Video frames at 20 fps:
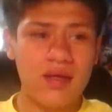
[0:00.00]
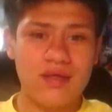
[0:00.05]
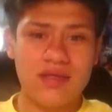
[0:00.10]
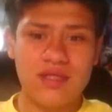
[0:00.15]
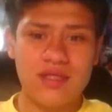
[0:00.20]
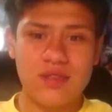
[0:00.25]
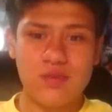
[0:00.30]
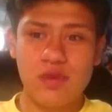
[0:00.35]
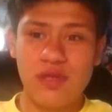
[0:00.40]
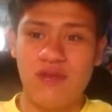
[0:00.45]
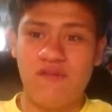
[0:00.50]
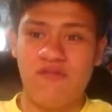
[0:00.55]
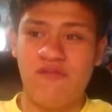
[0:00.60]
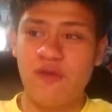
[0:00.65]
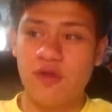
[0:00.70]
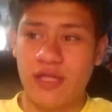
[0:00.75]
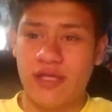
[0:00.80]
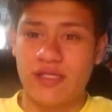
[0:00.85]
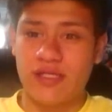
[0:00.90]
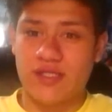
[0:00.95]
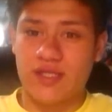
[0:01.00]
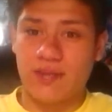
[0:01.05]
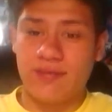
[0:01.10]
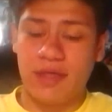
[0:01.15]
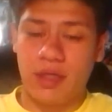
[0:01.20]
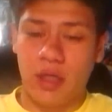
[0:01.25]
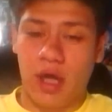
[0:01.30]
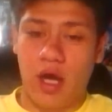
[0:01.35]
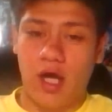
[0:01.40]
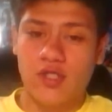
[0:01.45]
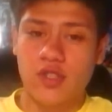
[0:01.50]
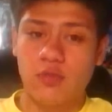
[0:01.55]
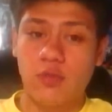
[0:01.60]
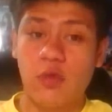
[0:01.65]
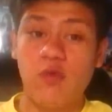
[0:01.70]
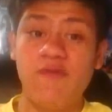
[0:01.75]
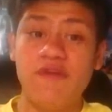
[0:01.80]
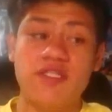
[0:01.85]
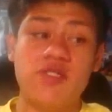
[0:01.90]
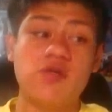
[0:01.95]
doesn't really feel like it's going to be an Oscar
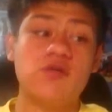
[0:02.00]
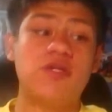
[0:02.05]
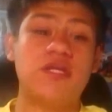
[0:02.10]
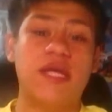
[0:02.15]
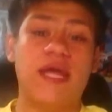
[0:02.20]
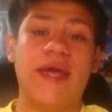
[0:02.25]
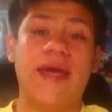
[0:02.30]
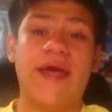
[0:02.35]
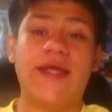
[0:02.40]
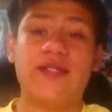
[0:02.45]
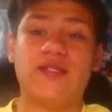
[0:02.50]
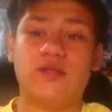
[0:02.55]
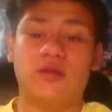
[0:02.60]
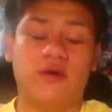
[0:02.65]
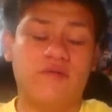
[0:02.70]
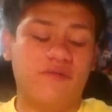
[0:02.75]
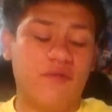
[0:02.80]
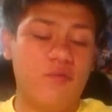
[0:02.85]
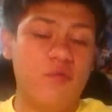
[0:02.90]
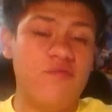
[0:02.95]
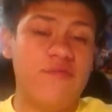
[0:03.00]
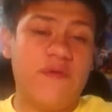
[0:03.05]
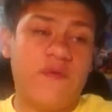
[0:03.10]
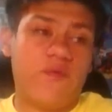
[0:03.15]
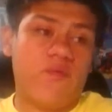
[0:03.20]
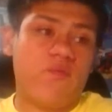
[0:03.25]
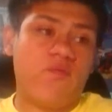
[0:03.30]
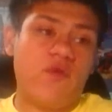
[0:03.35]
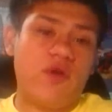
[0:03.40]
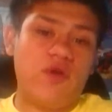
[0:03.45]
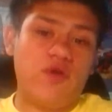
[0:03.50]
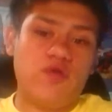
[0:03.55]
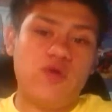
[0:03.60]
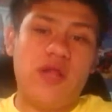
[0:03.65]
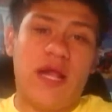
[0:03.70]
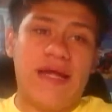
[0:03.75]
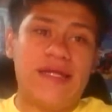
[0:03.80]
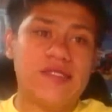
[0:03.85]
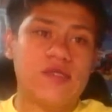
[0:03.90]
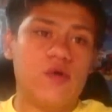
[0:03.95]
movie till the end of the movie, when you
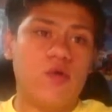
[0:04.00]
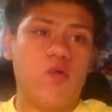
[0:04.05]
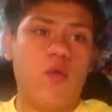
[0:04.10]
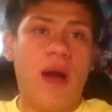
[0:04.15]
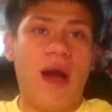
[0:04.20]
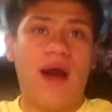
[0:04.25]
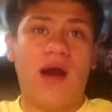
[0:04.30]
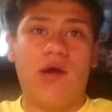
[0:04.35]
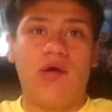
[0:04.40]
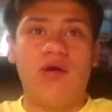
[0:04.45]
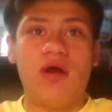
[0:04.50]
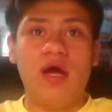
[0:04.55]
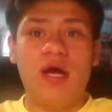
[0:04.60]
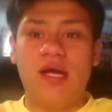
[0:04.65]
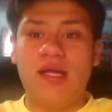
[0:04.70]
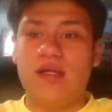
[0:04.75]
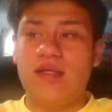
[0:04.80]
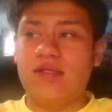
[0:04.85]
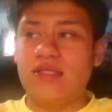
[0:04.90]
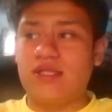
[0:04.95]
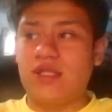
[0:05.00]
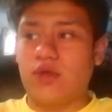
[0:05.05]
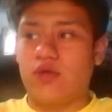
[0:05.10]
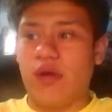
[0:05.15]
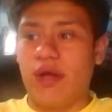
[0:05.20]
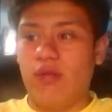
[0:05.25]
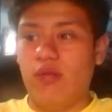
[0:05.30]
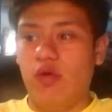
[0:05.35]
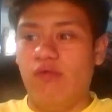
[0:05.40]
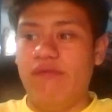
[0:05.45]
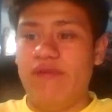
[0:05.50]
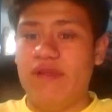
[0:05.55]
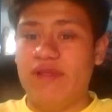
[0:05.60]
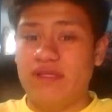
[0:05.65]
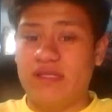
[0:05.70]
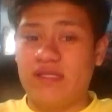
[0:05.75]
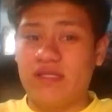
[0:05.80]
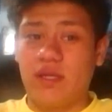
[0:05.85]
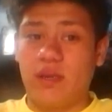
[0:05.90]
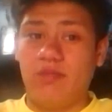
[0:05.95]
realize, wow, this is a great movie,
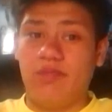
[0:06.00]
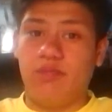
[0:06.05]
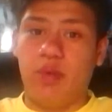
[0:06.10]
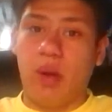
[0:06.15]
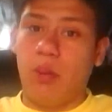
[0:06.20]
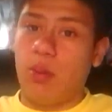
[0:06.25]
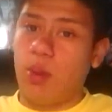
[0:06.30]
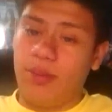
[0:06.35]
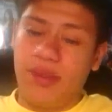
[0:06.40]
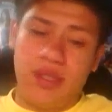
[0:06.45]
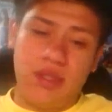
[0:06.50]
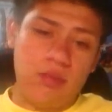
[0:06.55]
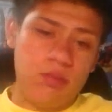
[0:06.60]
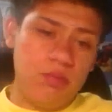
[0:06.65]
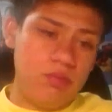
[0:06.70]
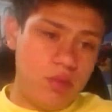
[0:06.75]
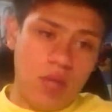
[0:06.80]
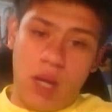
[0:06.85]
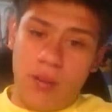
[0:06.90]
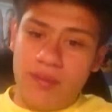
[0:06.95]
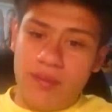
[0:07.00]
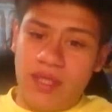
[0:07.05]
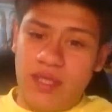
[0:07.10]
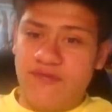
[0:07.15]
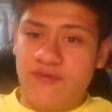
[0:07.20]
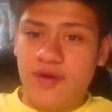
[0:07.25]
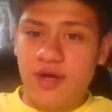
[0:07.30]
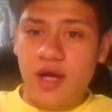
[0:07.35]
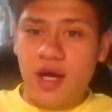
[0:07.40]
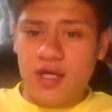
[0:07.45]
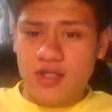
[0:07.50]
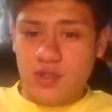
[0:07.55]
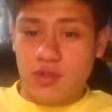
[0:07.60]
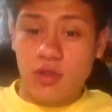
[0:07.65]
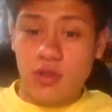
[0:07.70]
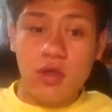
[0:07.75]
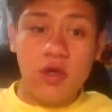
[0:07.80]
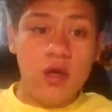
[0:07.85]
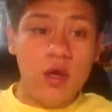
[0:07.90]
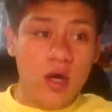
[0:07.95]
this is going to probably be nominated for an
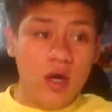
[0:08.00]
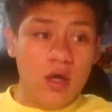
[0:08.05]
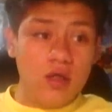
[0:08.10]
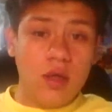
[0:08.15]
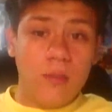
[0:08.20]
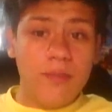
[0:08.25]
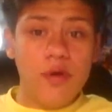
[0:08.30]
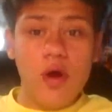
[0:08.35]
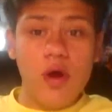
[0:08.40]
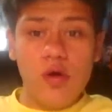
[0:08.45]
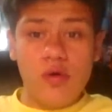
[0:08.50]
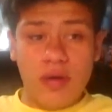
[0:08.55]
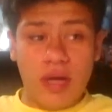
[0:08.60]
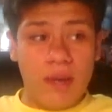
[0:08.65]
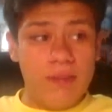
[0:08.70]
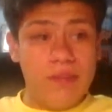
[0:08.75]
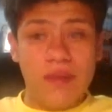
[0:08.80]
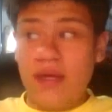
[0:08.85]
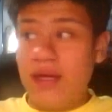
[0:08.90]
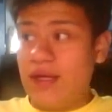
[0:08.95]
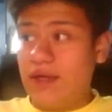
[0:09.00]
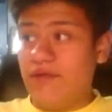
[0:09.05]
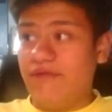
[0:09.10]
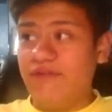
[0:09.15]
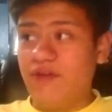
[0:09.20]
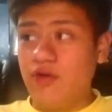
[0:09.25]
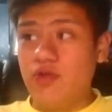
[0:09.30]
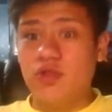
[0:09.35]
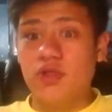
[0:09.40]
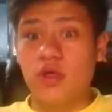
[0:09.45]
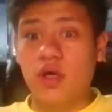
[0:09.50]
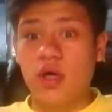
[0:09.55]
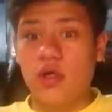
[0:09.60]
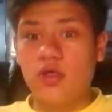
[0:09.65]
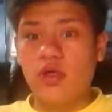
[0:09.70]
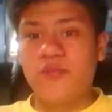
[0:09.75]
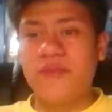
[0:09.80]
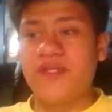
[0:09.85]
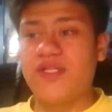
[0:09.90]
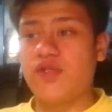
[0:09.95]
Oscar. The Program, it feels a
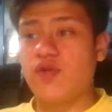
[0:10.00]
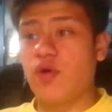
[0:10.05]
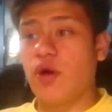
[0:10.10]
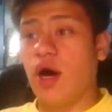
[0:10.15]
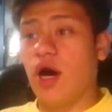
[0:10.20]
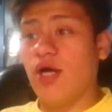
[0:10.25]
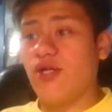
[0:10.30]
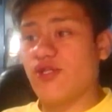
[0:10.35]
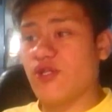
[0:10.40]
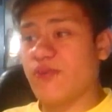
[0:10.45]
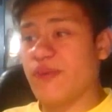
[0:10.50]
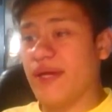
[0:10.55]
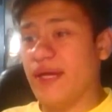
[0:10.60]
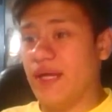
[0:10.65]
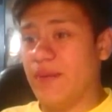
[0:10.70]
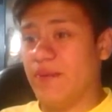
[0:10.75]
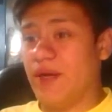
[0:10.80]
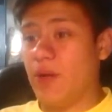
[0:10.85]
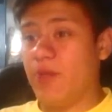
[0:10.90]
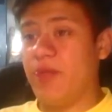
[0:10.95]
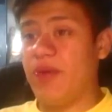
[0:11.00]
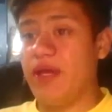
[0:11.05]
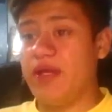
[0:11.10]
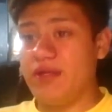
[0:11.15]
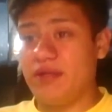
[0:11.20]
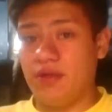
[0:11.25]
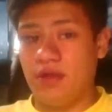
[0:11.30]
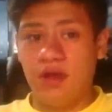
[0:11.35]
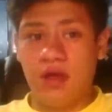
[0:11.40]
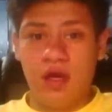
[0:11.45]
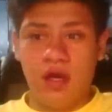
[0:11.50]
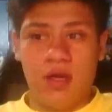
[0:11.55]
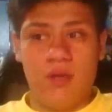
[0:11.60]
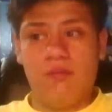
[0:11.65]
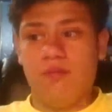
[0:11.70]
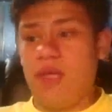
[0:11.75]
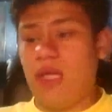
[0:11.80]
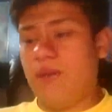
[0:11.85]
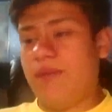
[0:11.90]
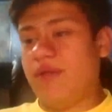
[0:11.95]
little bit too Oscar bait in my opinion.
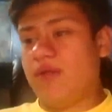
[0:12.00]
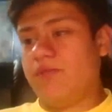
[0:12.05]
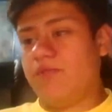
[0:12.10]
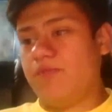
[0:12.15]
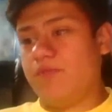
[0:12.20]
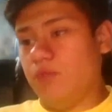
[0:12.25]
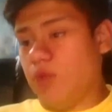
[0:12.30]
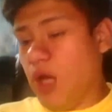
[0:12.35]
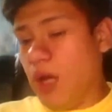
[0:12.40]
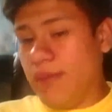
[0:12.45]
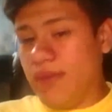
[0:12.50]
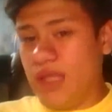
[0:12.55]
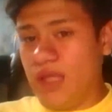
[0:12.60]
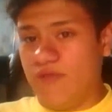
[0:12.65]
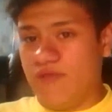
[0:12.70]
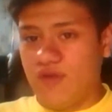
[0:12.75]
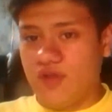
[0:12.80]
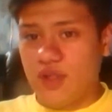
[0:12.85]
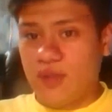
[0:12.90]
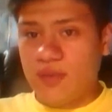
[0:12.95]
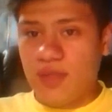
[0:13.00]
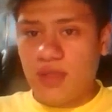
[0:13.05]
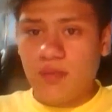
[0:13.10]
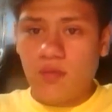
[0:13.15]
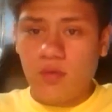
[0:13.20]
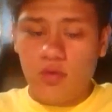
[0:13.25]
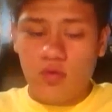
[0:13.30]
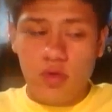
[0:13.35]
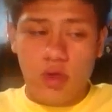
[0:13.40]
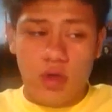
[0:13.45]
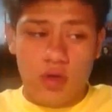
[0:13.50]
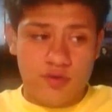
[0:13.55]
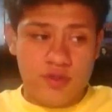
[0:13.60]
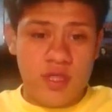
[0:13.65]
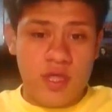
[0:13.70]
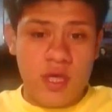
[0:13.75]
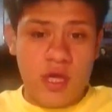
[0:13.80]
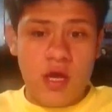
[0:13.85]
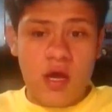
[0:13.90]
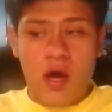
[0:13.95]
Maybe nominated for something, who
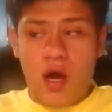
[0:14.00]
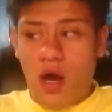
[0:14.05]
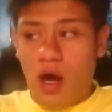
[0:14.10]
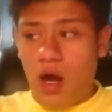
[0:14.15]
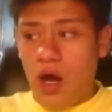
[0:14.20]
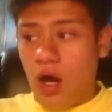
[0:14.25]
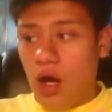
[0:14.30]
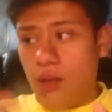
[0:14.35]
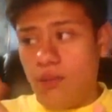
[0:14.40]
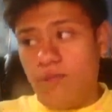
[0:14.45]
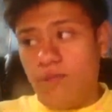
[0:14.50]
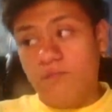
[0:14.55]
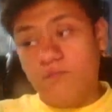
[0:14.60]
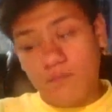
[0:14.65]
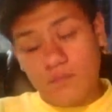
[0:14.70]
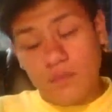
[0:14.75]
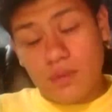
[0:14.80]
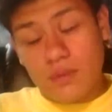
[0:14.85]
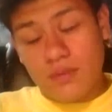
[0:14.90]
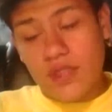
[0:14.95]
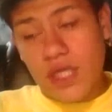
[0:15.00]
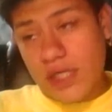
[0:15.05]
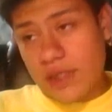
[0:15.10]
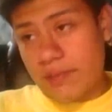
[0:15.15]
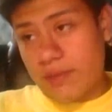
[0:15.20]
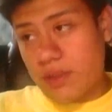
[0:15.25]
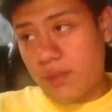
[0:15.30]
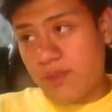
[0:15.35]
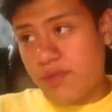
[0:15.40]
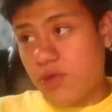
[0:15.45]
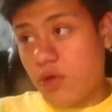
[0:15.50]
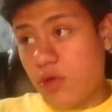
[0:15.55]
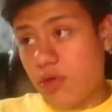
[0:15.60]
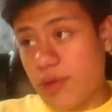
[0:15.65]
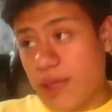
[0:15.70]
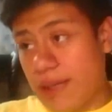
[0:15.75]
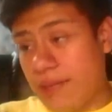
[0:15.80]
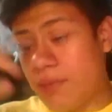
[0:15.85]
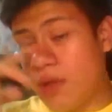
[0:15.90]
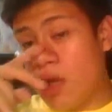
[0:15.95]
knows. I'm talking about The
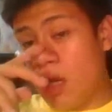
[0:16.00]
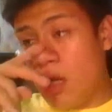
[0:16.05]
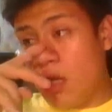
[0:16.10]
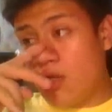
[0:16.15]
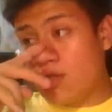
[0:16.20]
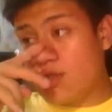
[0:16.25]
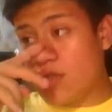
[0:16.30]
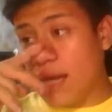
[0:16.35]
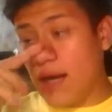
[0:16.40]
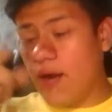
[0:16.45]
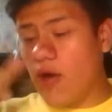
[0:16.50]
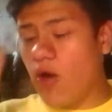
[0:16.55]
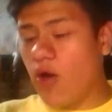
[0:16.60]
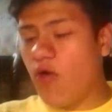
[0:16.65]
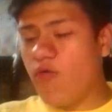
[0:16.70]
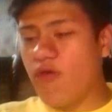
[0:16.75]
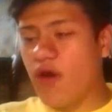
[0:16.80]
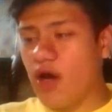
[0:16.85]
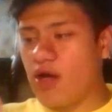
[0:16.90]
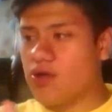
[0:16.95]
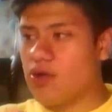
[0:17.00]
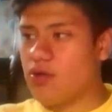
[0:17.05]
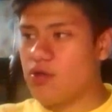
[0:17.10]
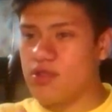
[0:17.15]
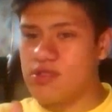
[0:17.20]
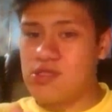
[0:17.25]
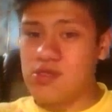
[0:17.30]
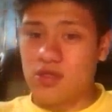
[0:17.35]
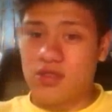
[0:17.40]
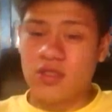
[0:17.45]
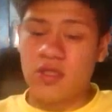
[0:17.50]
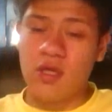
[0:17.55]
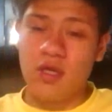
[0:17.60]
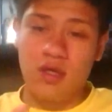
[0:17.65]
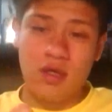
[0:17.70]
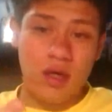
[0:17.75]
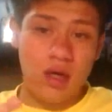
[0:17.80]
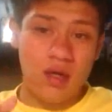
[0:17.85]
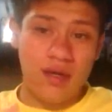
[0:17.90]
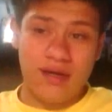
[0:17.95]
Program. So yeah, overall though, this looks
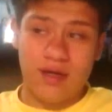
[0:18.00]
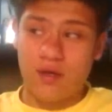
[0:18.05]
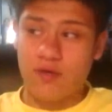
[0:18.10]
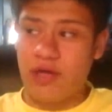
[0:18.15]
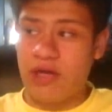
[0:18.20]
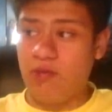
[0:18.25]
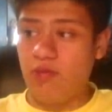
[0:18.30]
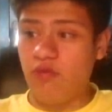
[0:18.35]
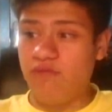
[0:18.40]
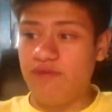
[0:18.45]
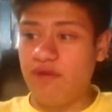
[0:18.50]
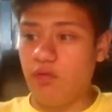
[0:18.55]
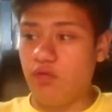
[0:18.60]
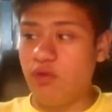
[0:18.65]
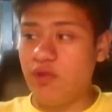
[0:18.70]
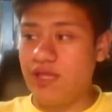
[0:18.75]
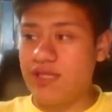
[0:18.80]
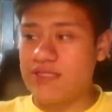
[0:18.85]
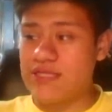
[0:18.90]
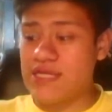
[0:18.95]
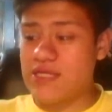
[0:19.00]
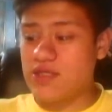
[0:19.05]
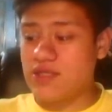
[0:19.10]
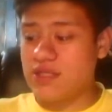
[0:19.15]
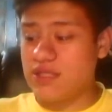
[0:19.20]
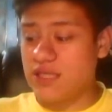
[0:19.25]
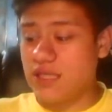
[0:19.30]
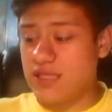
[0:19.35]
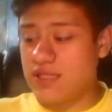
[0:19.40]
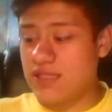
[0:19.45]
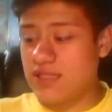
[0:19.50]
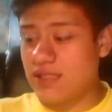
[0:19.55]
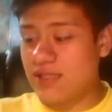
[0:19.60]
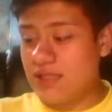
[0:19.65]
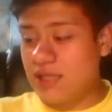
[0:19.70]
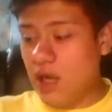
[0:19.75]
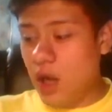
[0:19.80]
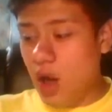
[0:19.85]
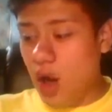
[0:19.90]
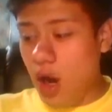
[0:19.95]
like a great movie. Really excited to see it.
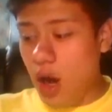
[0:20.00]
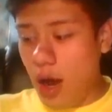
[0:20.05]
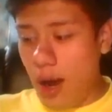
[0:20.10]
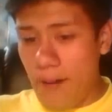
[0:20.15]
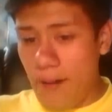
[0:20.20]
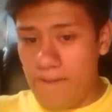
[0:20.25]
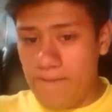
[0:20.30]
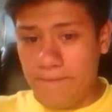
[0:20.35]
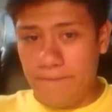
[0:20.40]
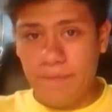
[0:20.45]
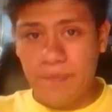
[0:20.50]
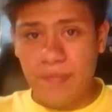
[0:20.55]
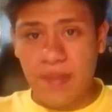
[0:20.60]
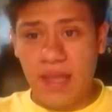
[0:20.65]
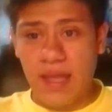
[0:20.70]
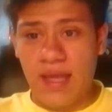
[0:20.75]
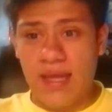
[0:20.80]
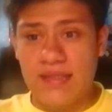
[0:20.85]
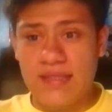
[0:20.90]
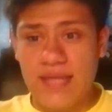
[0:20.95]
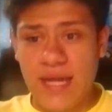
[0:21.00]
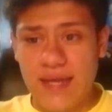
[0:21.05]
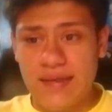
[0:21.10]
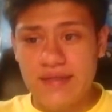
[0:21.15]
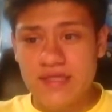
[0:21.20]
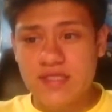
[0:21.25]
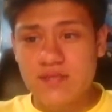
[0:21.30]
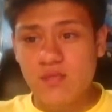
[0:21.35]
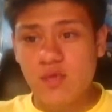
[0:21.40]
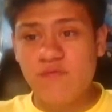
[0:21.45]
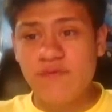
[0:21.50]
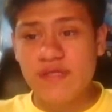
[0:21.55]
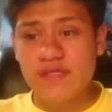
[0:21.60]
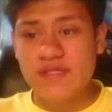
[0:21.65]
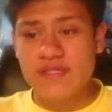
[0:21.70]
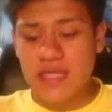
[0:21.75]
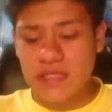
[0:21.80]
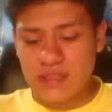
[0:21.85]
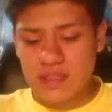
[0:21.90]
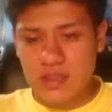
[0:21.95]
And this movie
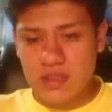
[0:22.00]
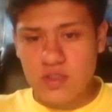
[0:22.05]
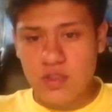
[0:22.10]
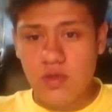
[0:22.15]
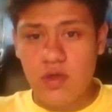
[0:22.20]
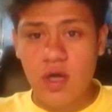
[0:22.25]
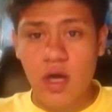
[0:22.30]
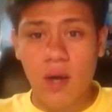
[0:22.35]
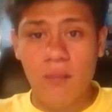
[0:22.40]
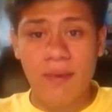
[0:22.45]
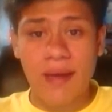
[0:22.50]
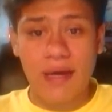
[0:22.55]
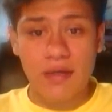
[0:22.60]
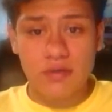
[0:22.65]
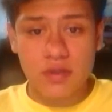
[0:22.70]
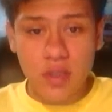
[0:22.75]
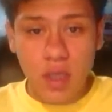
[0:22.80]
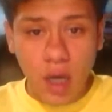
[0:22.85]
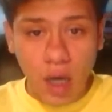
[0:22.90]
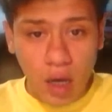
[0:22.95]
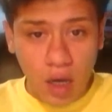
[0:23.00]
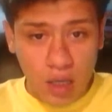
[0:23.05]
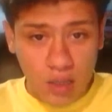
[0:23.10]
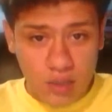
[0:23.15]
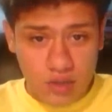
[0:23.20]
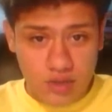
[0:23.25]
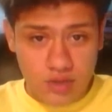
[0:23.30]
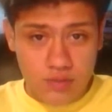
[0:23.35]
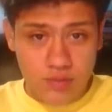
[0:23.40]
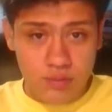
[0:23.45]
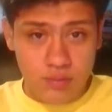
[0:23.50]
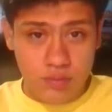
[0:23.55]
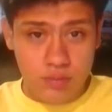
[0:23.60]
is set to come out on,